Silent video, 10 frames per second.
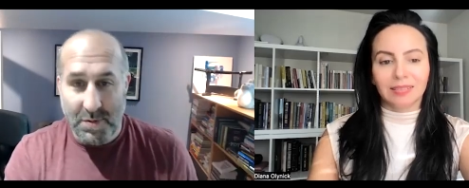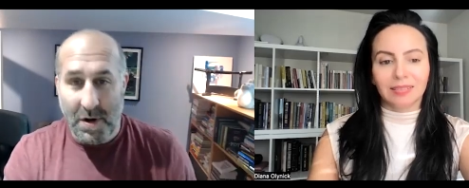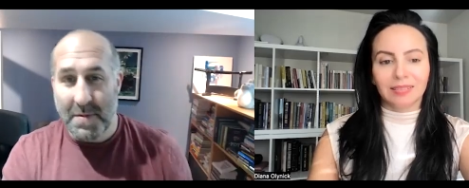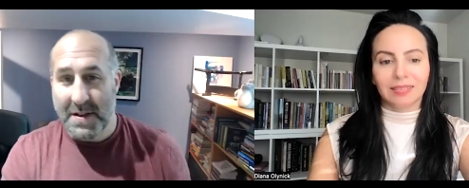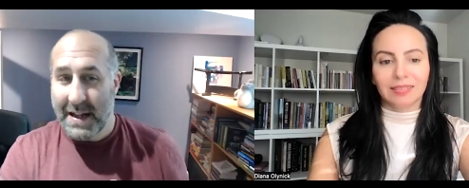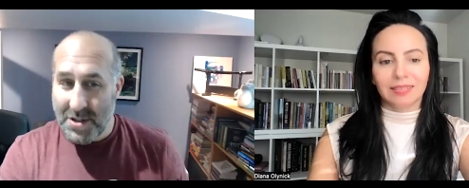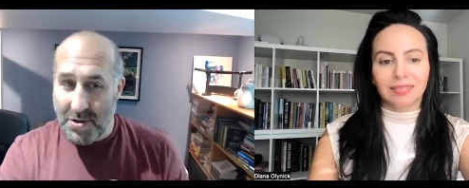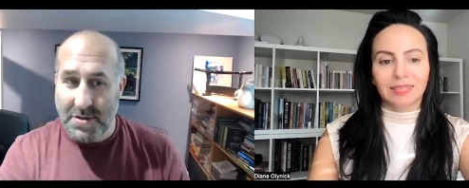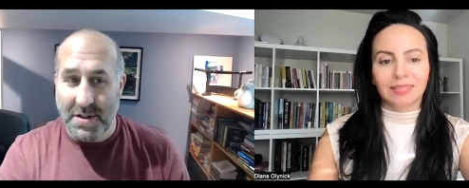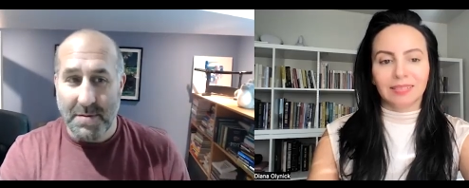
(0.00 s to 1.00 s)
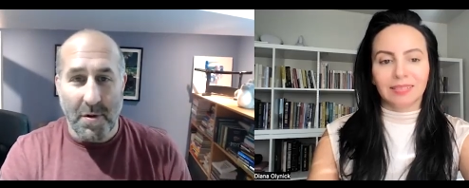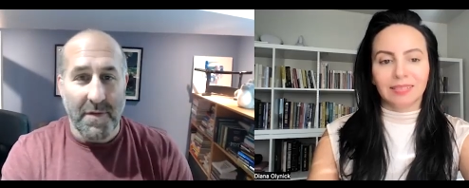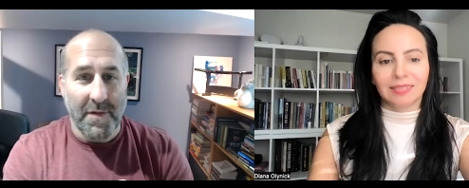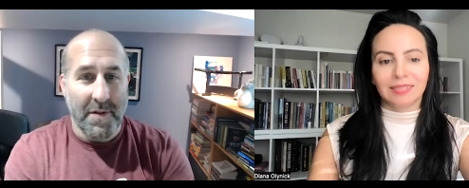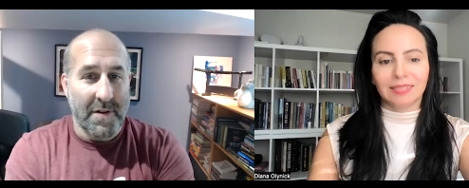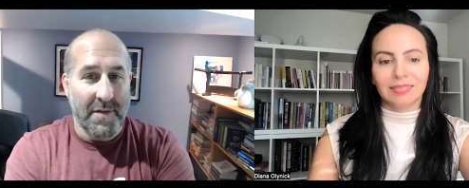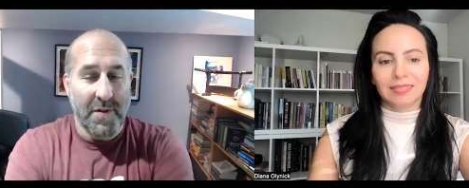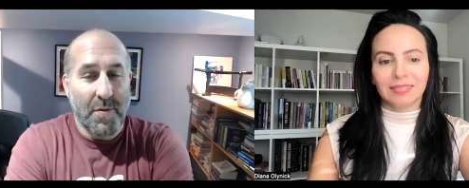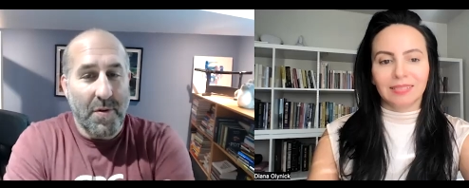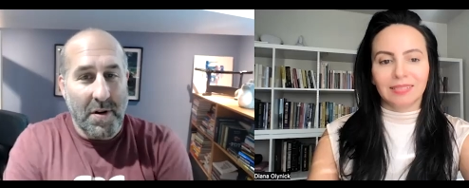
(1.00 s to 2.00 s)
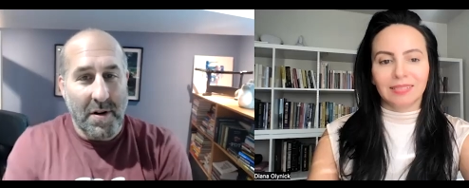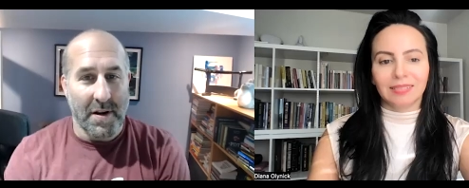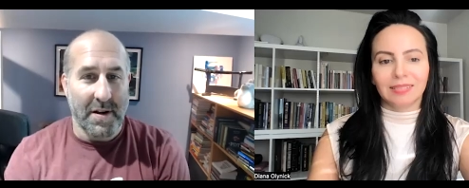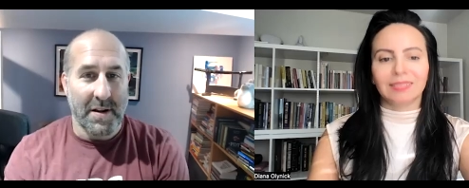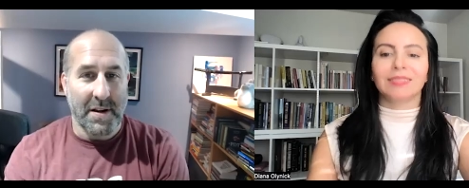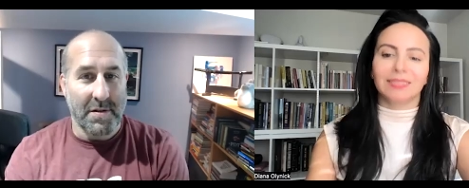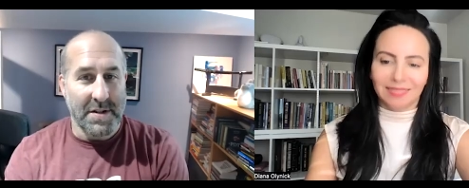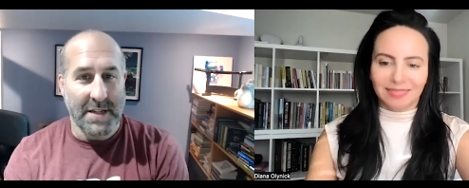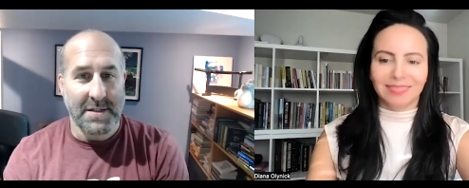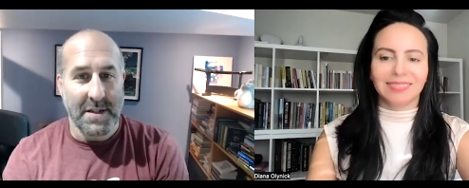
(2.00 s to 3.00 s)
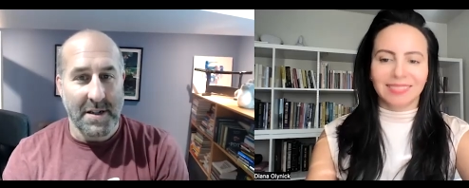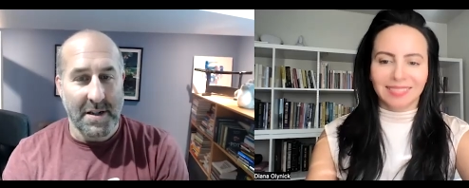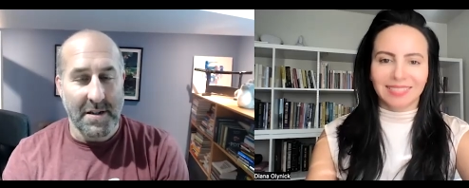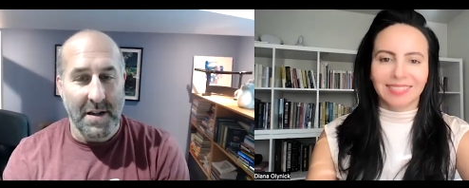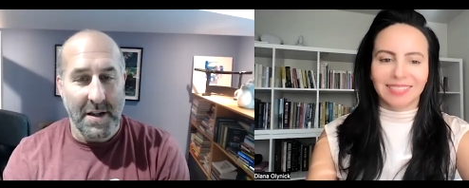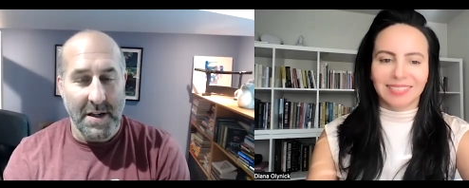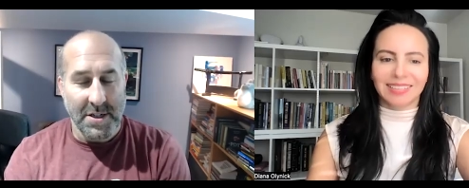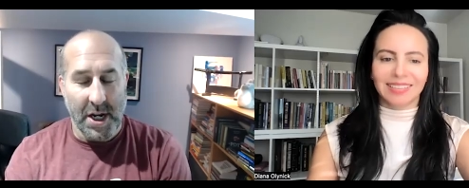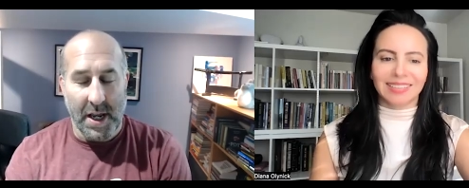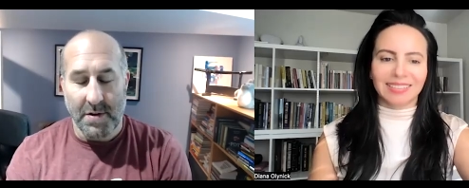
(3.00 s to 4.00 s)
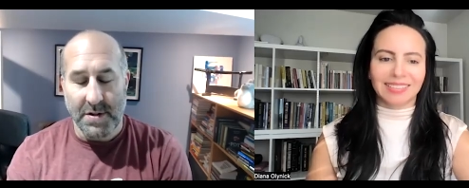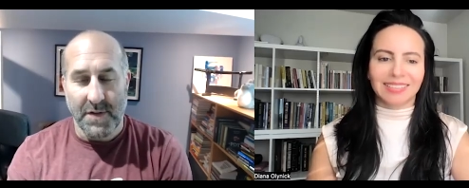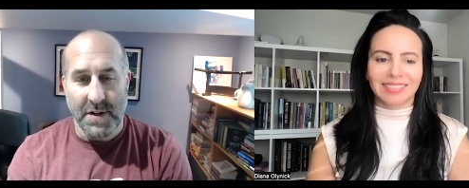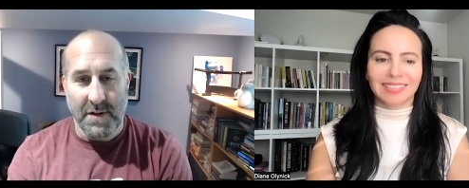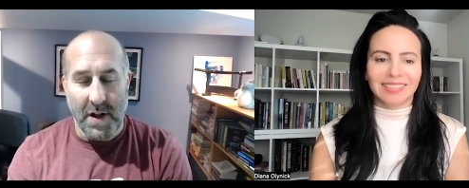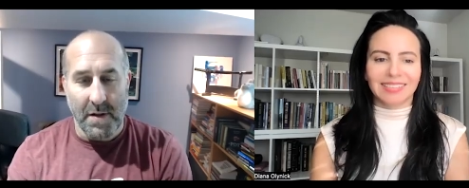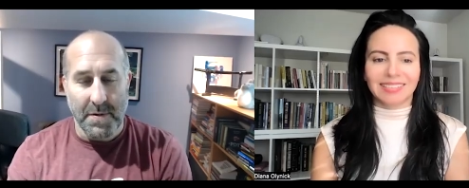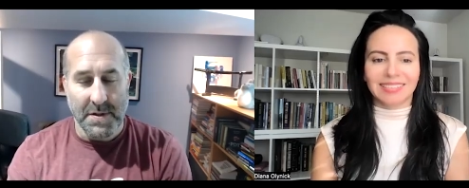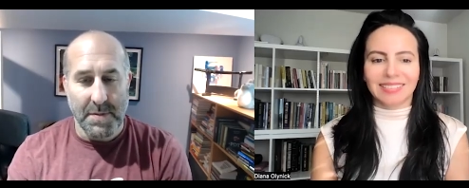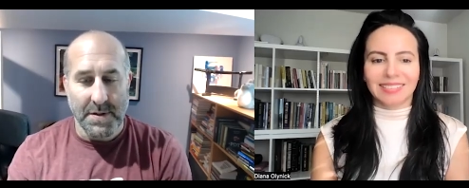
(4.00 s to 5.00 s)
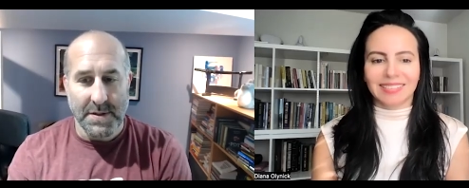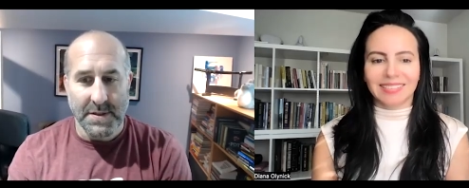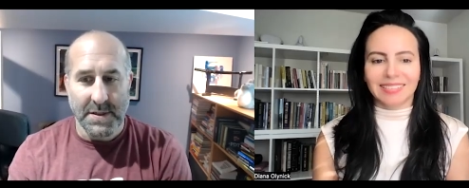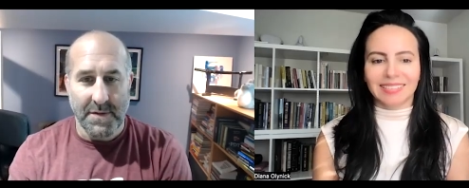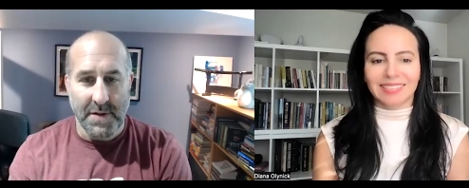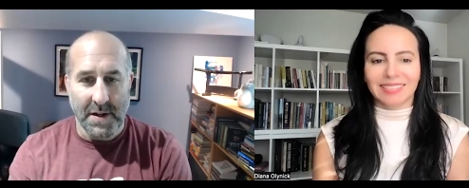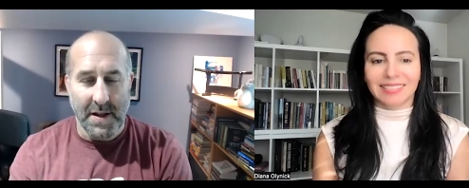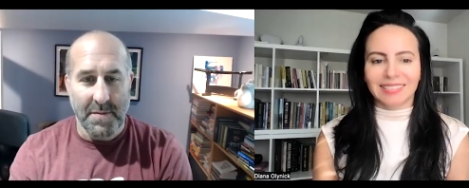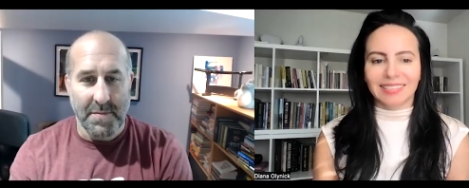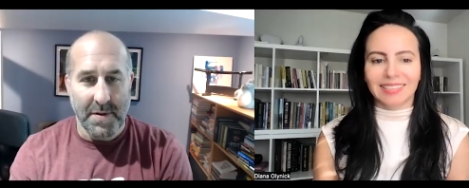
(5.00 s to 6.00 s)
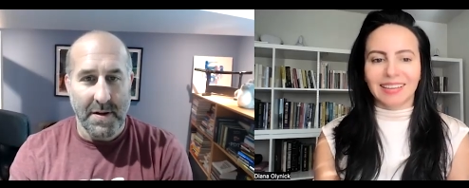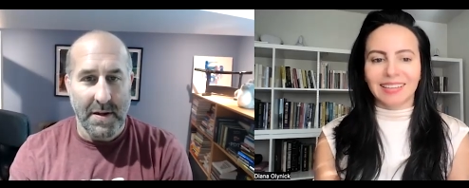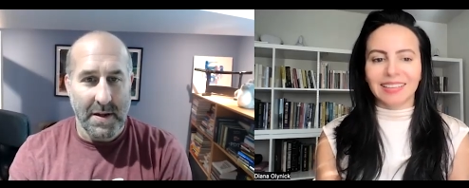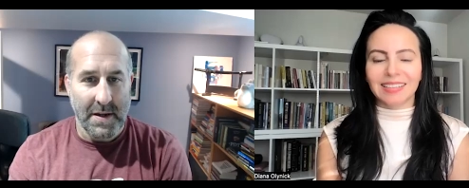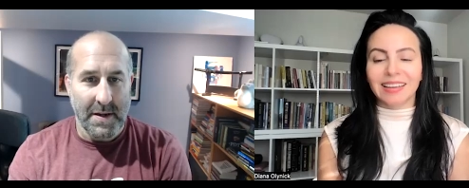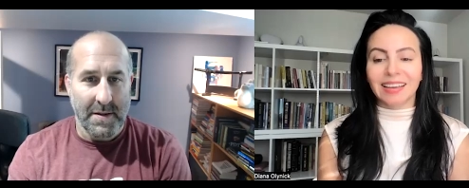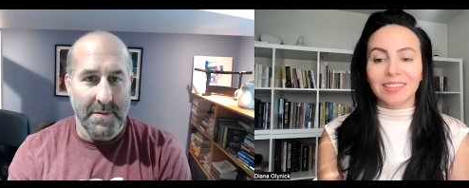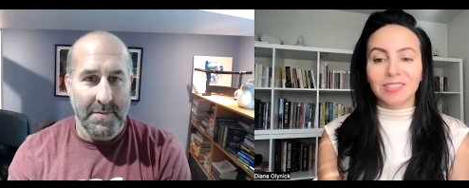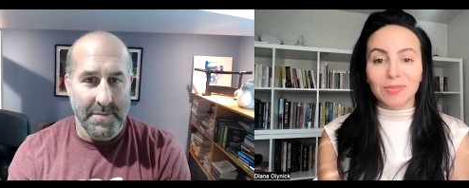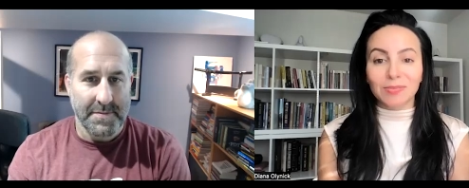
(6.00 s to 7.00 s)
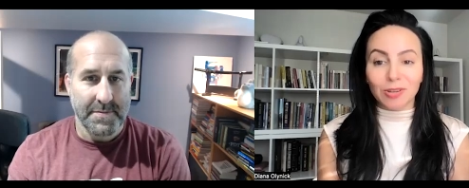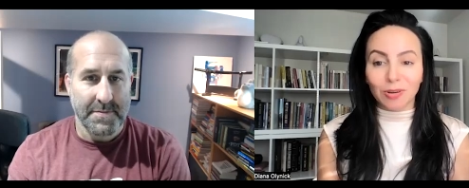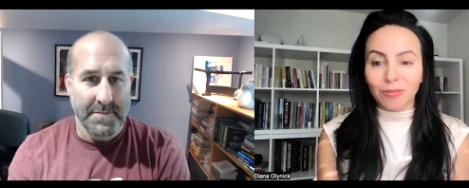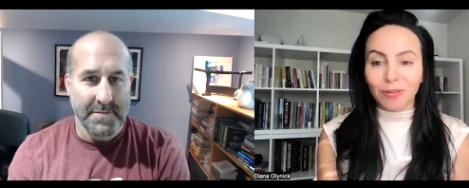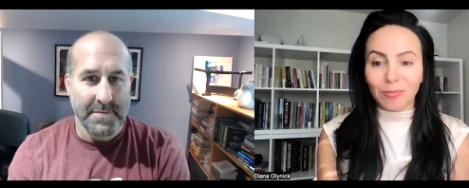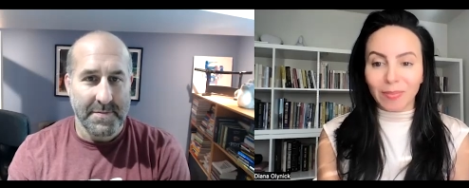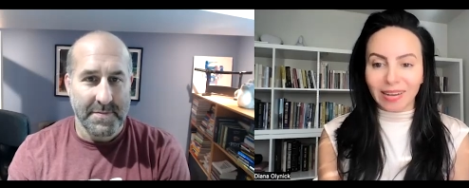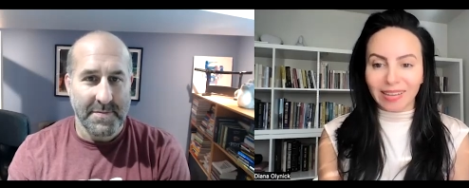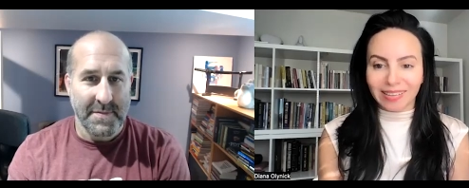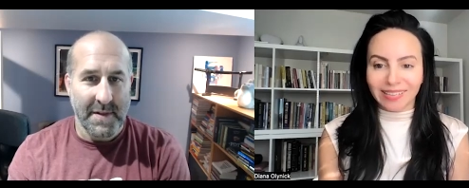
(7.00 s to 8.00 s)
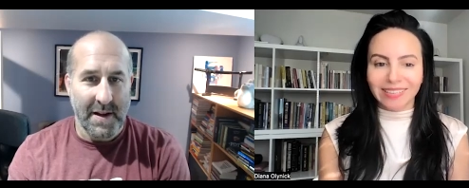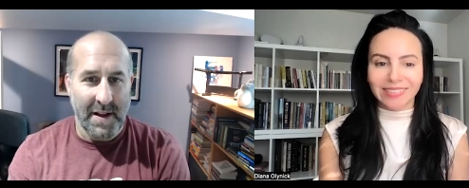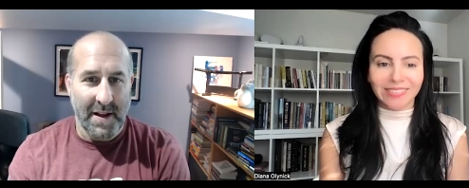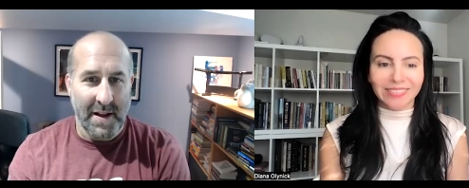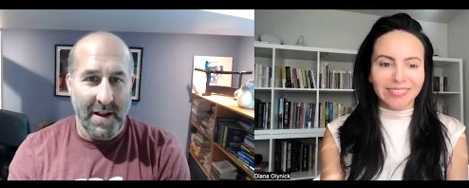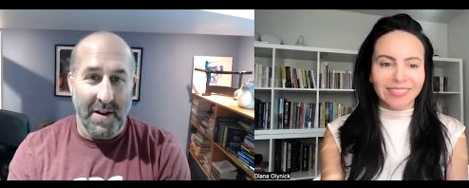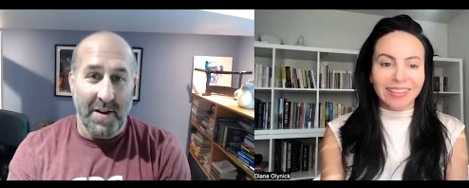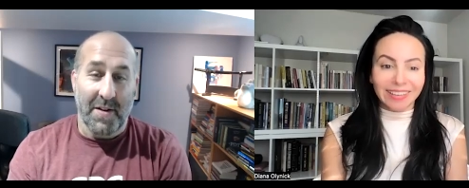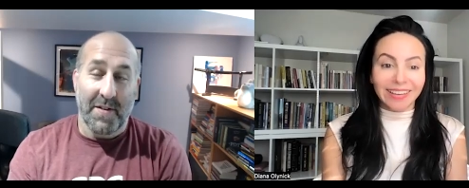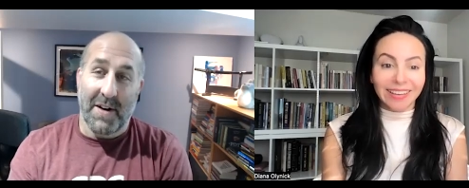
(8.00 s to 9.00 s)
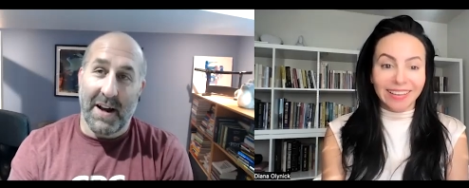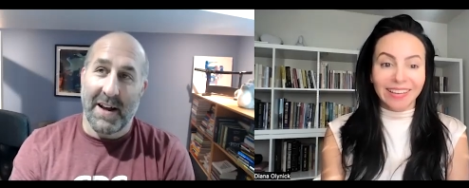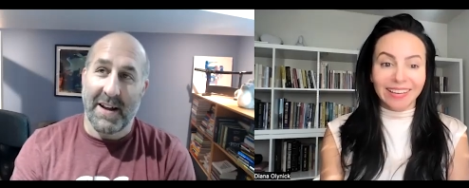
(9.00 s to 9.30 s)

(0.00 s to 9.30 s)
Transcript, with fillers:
Speaker 1: well, but that's usually more for for work, uh, you know, testing and checking yeah. out developers' builds and stuff like that.
Speaker 2: Yeah, that's like a dream job for many, you know. Wow.